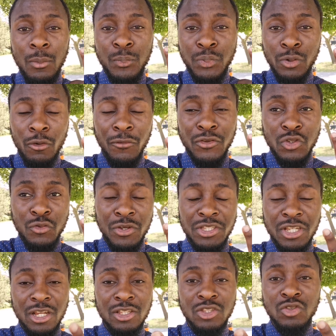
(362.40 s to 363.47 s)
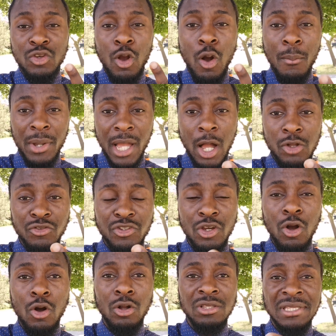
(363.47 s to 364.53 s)
the proof to return to your home
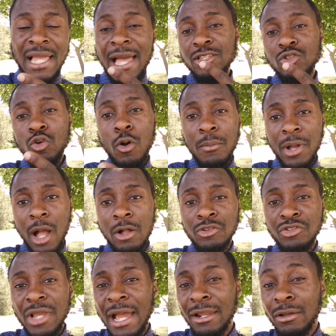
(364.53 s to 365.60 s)
country or ties to home country,